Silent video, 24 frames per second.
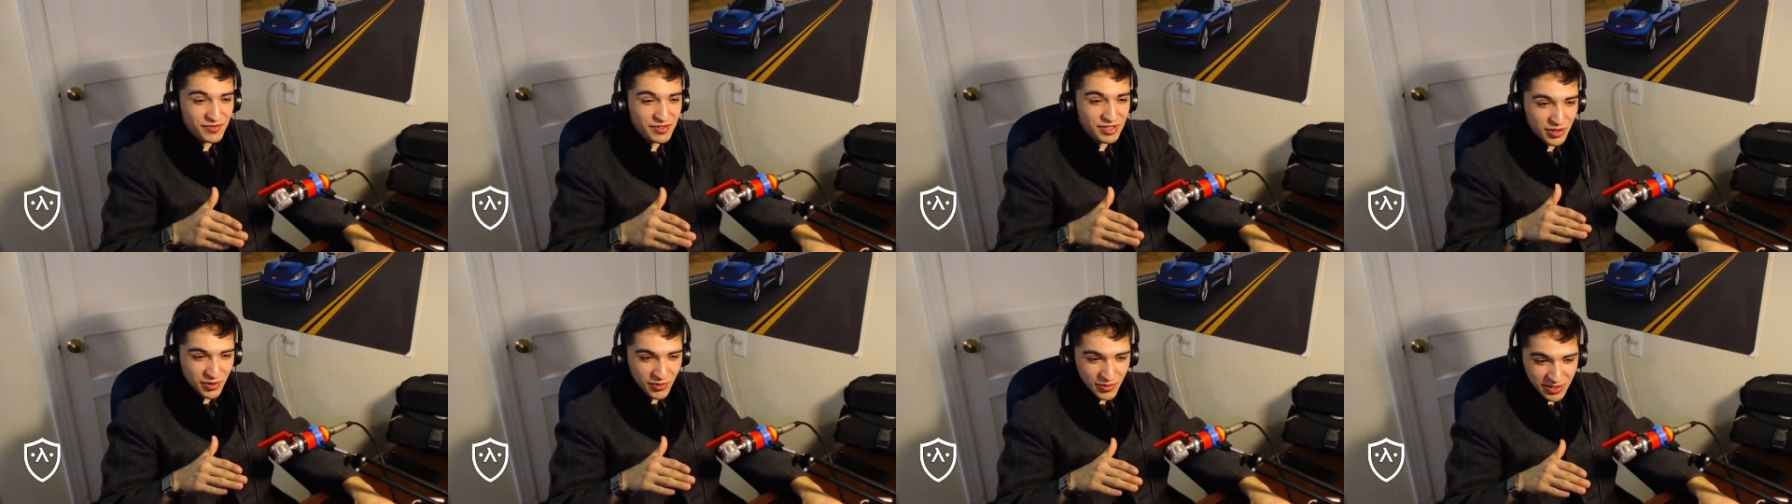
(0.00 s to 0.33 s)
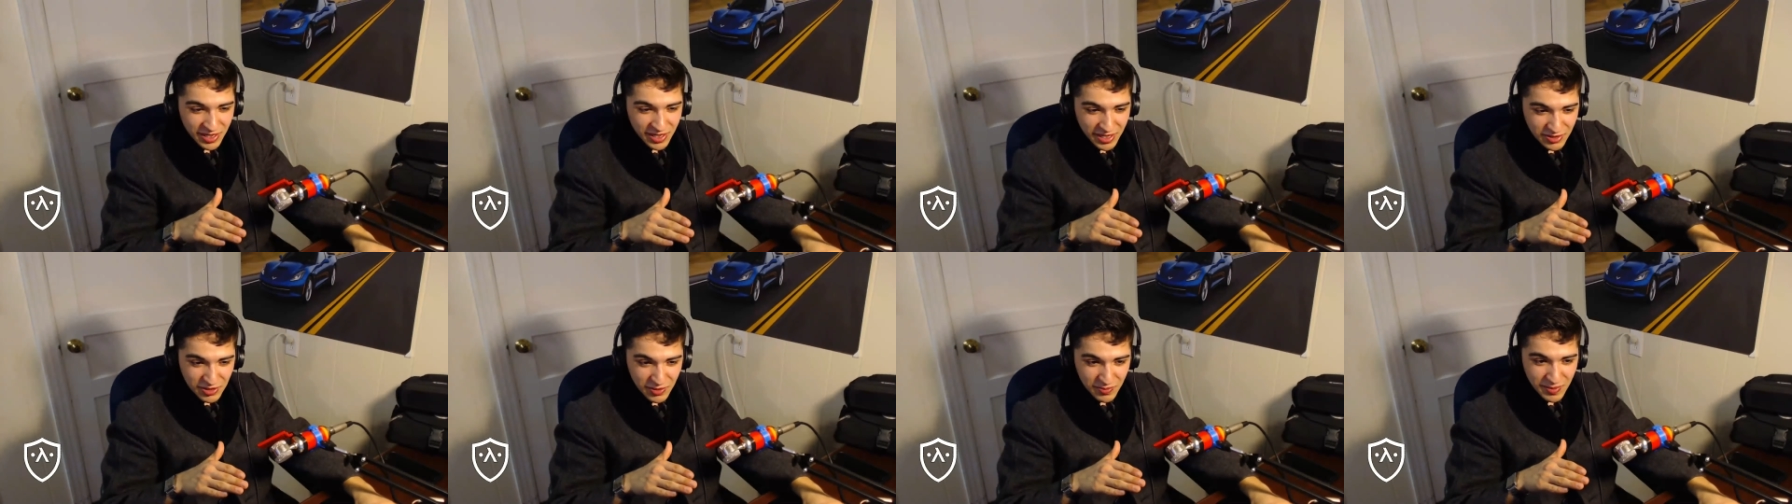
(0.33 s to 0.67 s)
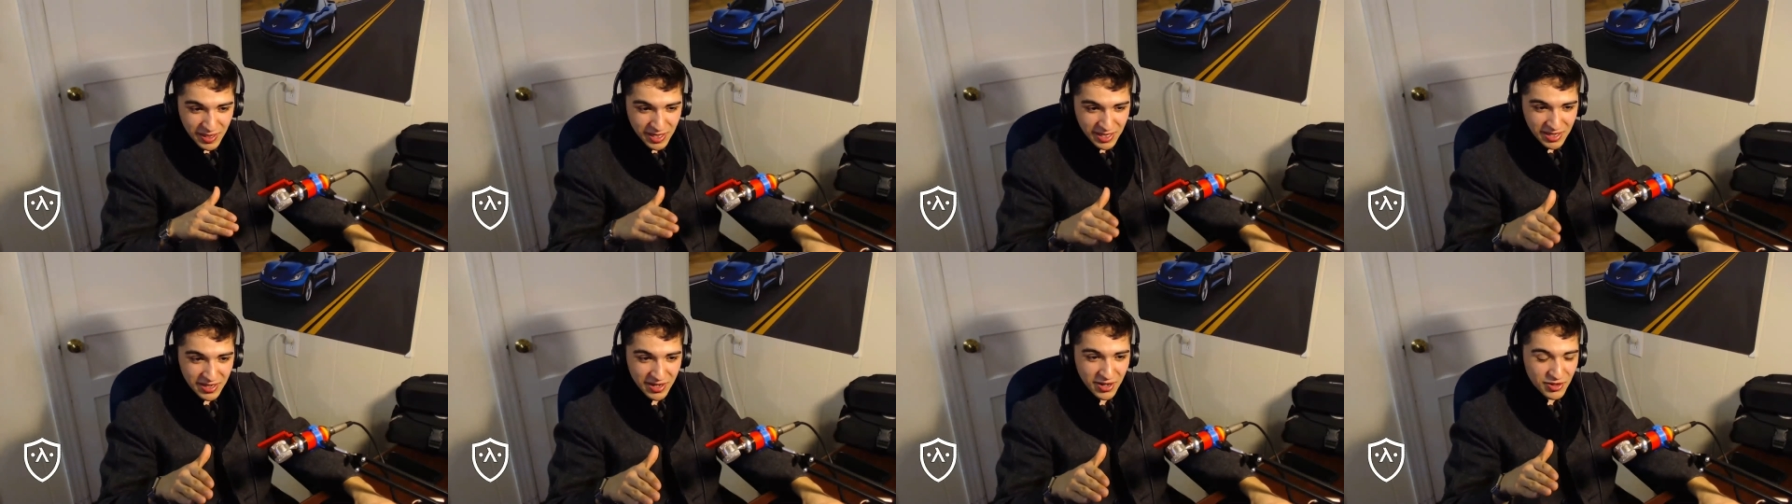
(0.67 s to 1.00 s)
going out to
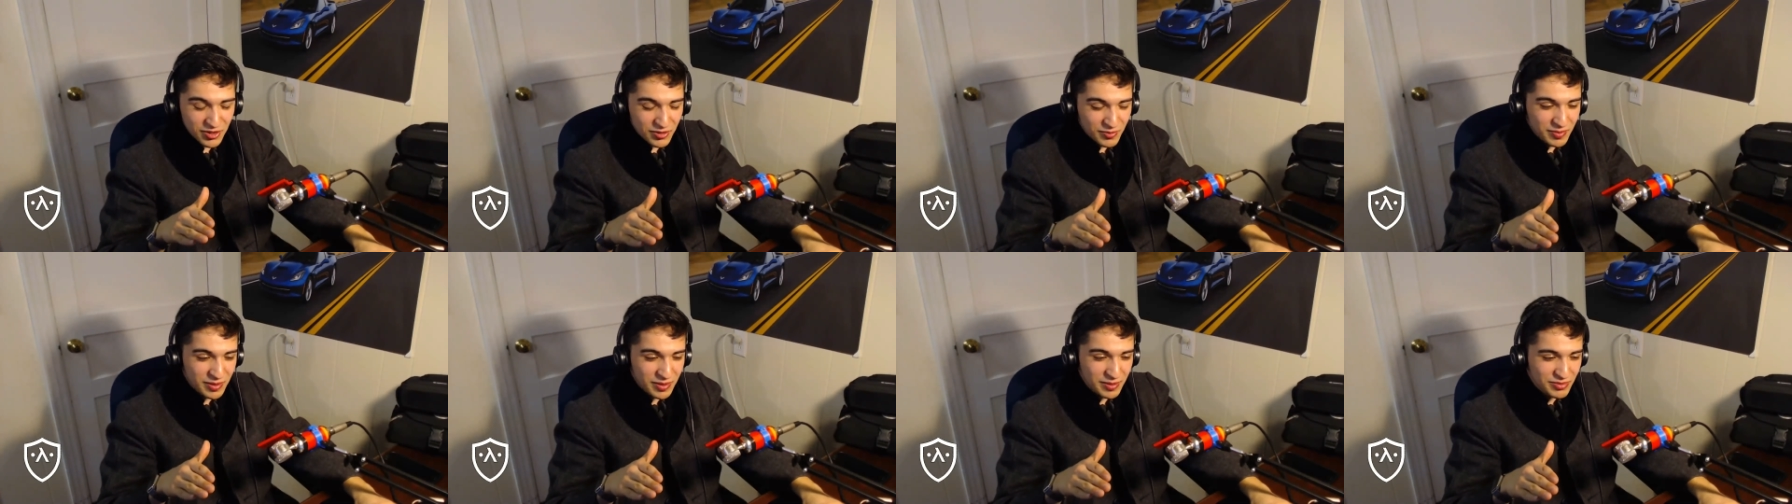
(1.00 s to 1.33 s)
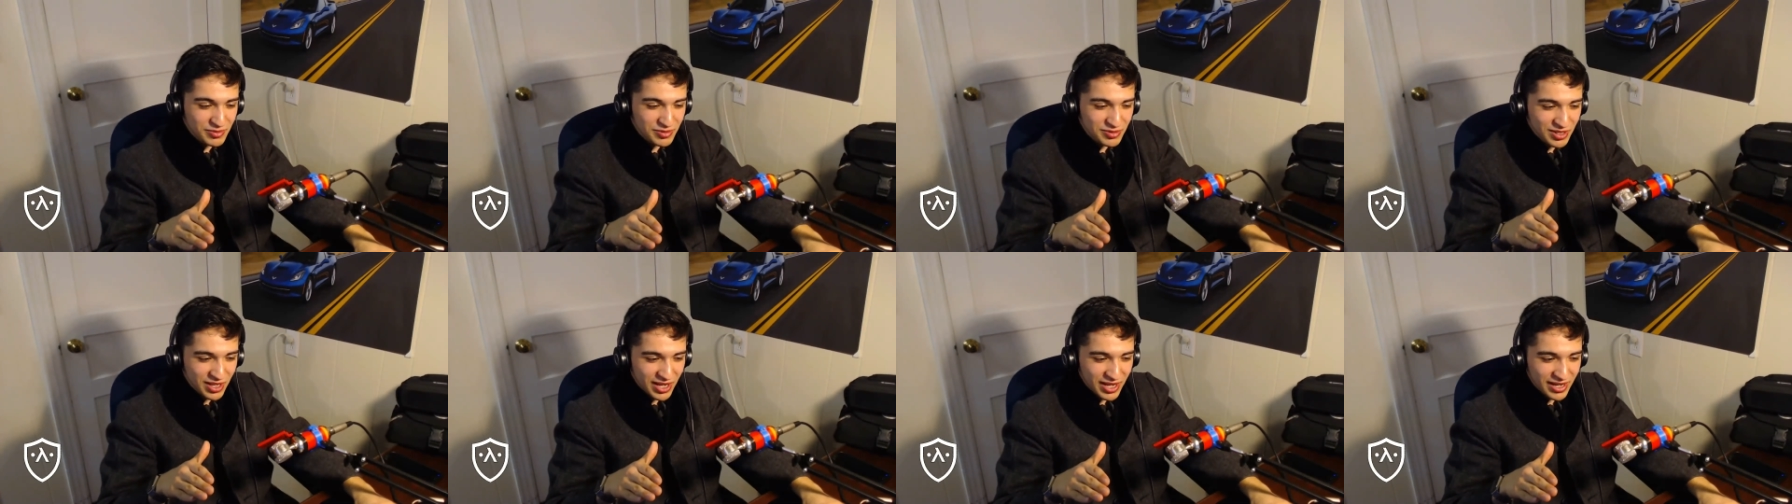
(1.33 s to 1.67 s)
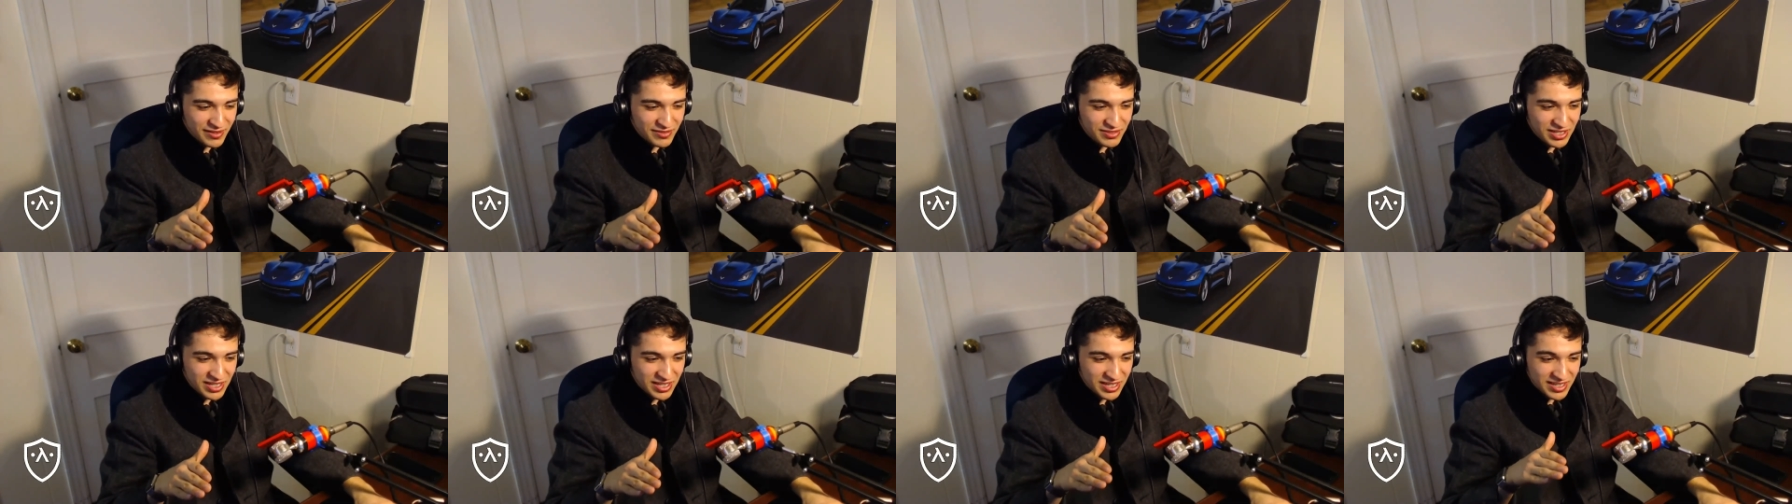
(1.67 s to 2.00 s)
make other people's
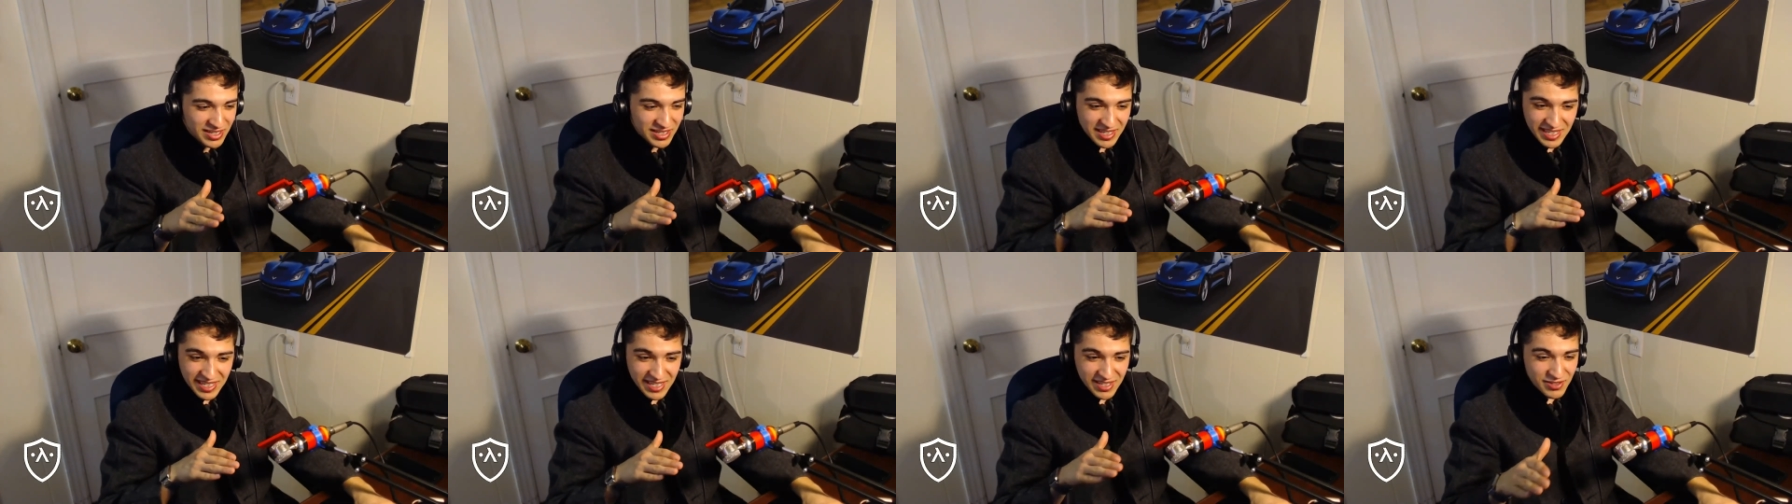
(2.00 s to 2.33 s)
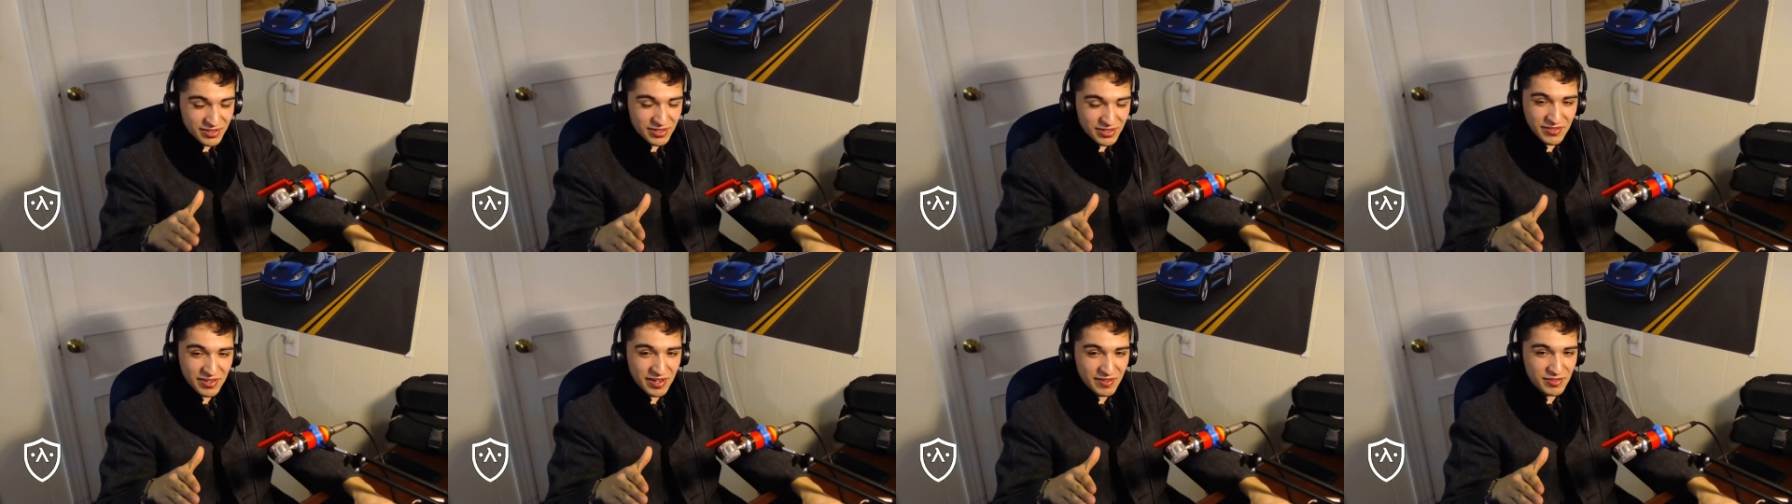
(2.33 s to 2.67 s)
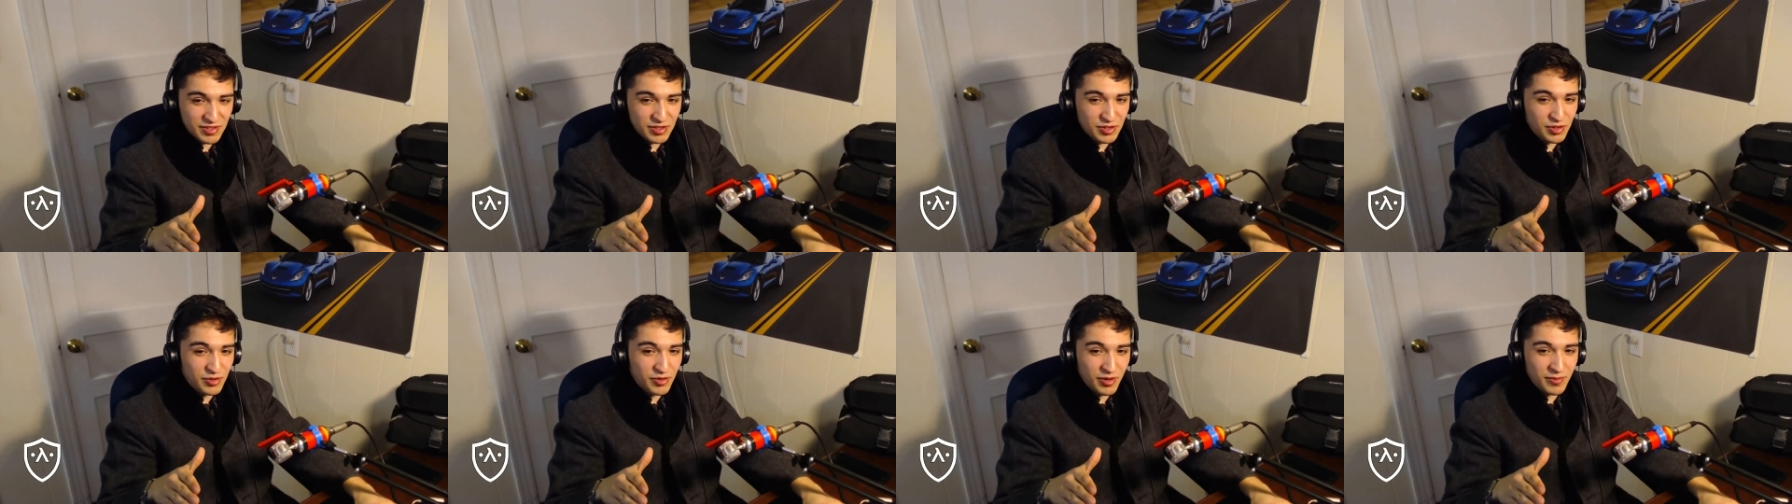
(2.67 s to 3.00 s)
lives. You don't even have
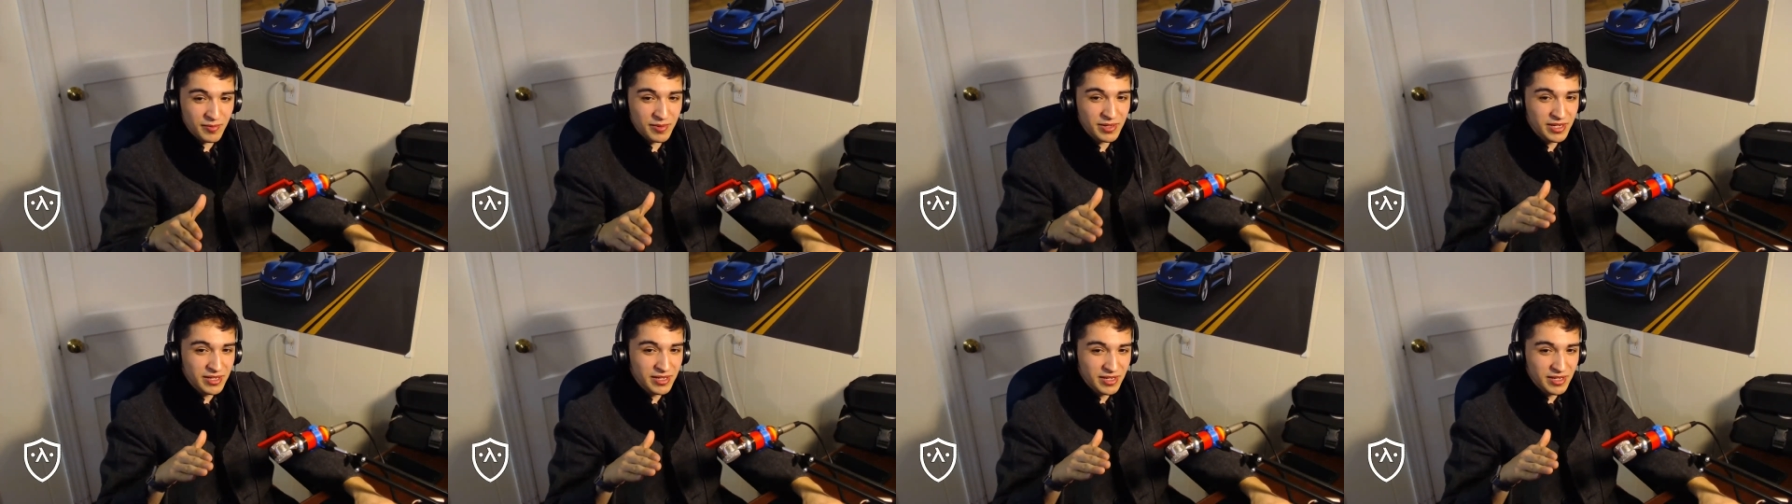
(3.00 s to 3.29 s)
to know him.